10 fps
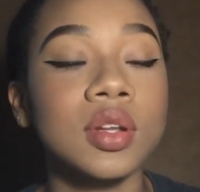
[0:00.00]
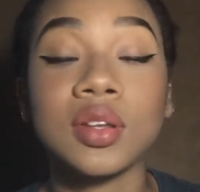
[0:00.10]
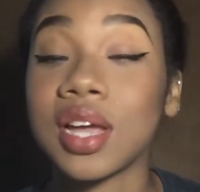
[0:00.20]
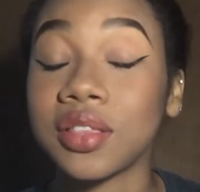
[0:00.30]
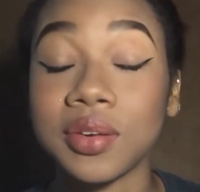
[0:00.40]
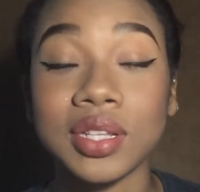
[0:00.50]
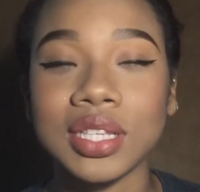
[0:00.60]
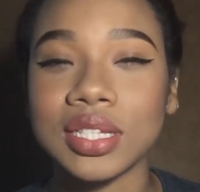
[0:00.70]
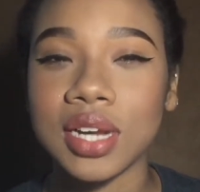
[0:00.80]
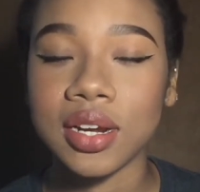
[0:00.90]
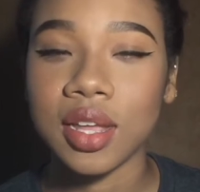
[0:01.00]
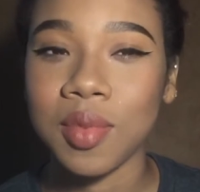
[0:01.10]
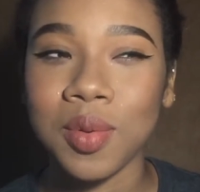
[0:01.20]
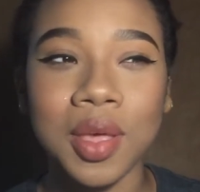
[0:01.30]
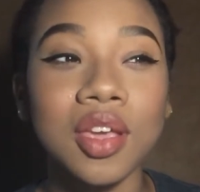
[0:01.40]
not throughout the entire day,
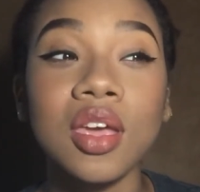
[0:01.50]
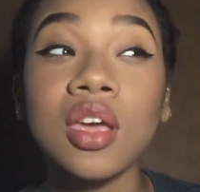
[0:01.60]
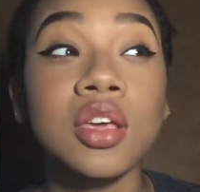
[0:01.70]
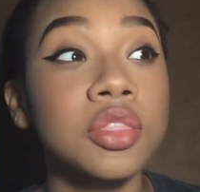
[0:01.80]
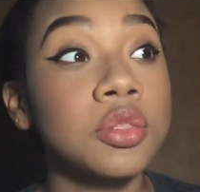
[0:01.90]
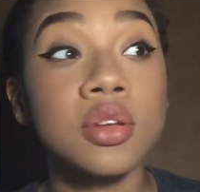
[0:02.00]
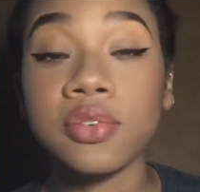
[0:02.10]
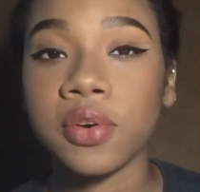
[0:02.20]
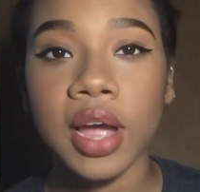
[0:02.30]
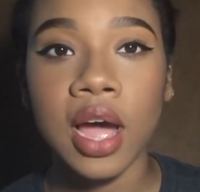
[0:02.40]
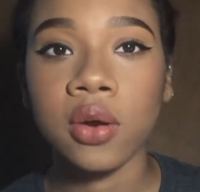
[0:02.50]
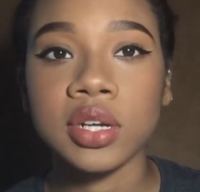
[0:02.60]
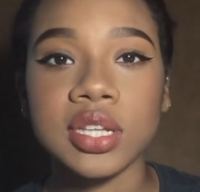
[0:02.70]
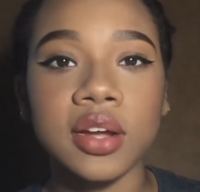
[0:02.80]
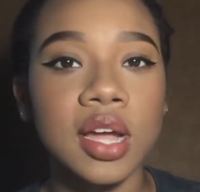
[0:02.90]
maybe like 3 or 4
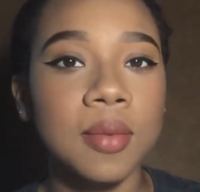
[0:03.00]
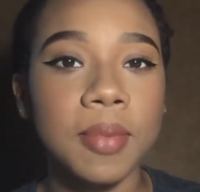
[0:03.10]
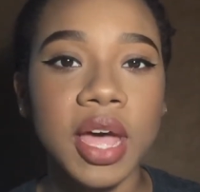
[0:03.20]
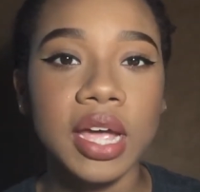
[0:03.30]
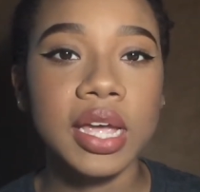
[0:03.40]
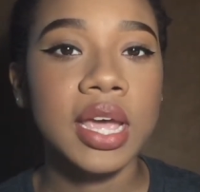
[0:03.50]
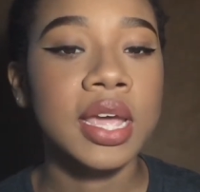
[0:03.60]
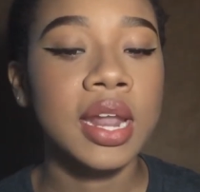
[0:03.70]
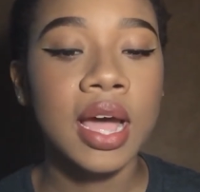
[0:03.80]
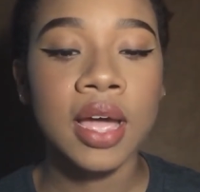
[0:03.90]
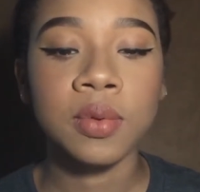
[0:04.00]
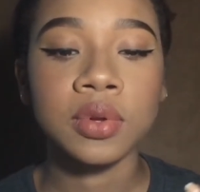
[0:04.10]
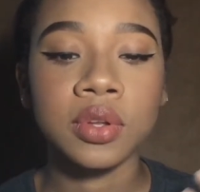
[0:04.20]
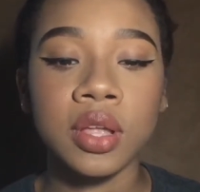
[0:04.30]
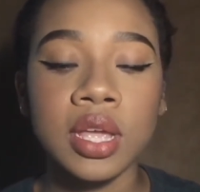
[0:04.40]
hours. I'll come back and I
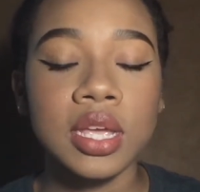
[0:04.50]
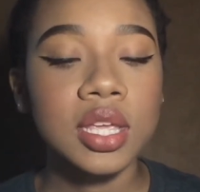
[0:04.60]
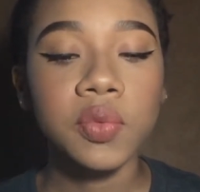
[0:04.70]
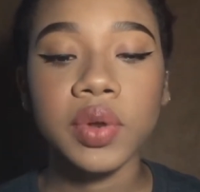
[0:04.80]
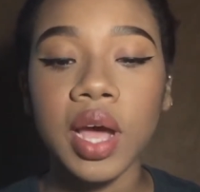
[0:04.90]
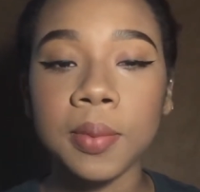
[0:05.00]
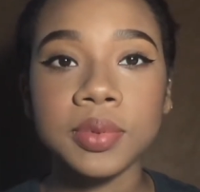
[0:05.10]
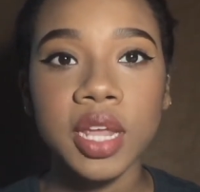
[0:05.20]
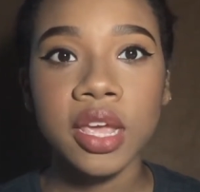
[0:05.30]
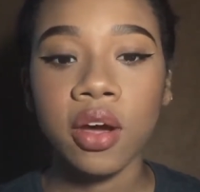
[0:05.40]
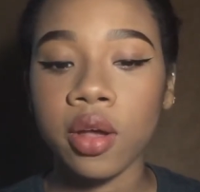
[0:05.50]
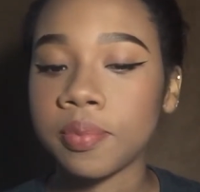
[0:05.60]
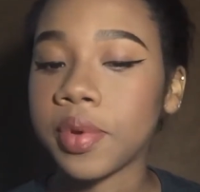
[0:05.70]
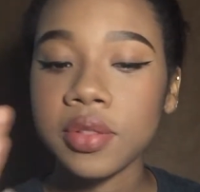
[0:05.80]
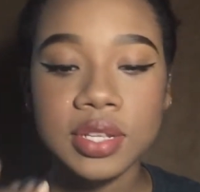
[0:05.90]
will give an update
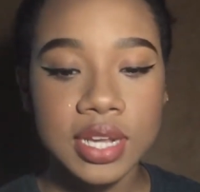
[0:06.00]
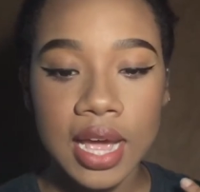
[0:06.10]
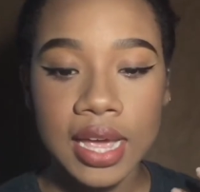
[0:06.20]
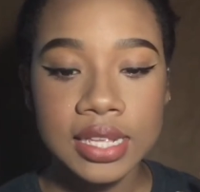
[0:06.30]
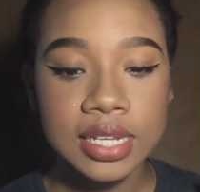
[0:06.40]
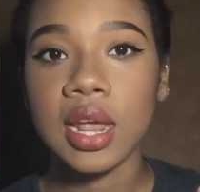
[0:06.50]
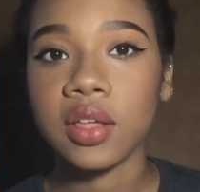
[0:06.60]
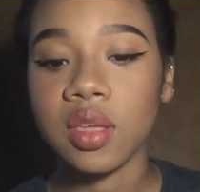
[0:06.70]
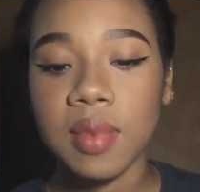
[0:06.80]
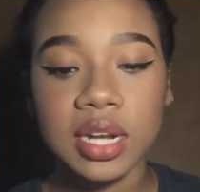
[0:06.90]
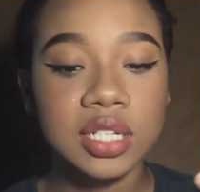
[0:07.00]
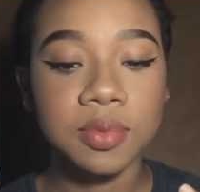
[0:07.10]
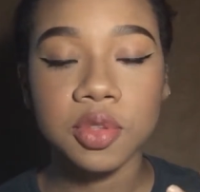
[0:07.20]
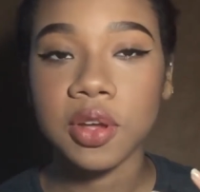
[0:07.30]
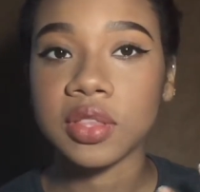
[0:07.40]
on both sides and how they matched
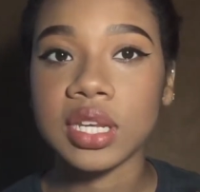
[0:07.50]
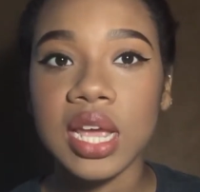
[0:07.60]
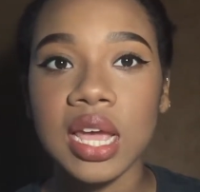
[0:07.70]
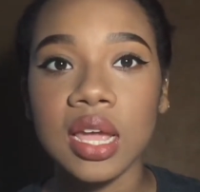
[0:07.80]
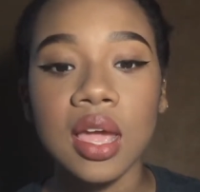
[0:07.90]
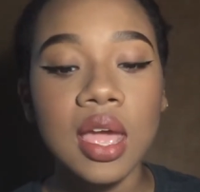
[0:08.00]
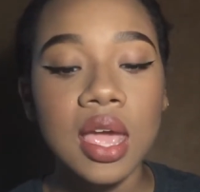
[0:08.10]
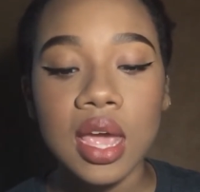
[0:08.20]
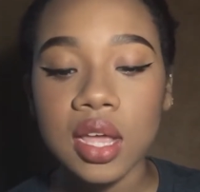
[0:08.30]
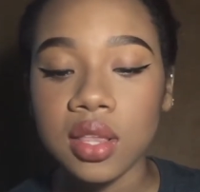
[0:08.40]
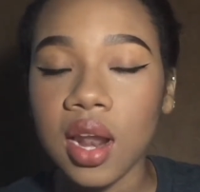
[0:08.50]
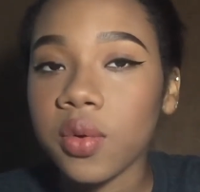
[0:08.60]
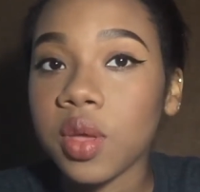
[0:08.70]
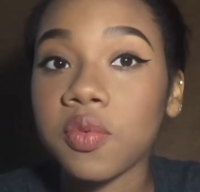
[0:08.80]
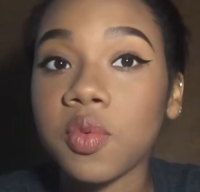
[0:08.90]
up throughout the day, and then
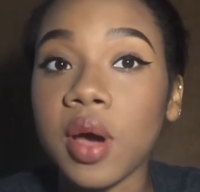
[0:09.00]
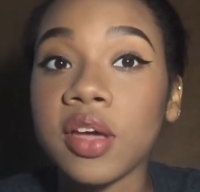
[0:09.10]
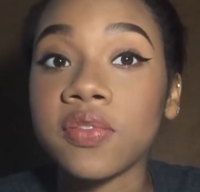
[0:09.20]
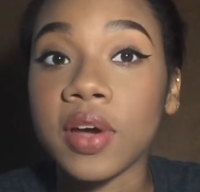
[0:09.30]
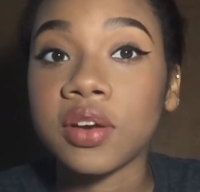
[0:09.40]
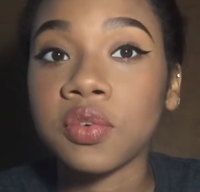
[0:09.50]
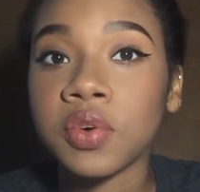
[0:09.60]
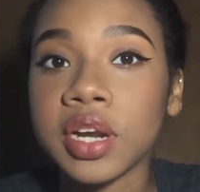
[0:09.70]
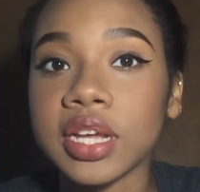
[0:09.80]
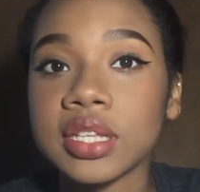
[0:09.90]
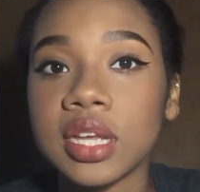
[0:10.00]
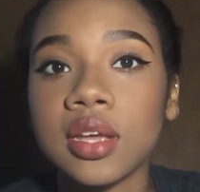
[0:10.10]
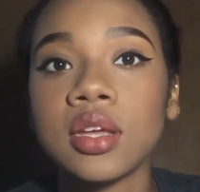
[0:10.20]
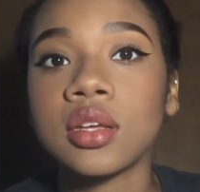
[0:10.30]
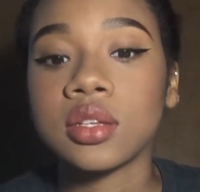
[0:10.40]
I'll give you my final verdict.
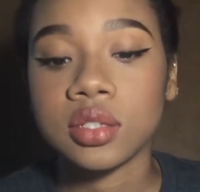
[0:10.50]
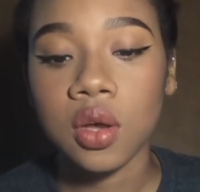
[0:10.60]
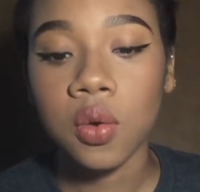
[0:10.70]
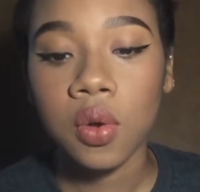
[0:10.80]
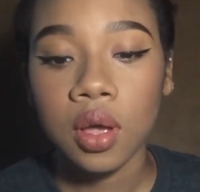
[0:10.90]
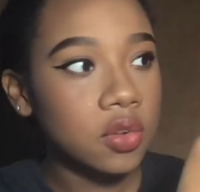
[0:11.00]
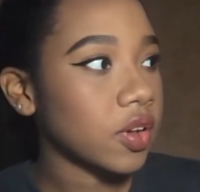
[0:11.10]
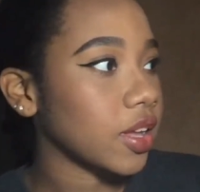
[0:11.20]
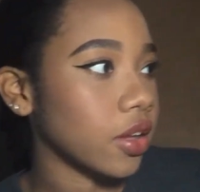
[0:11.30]
So off I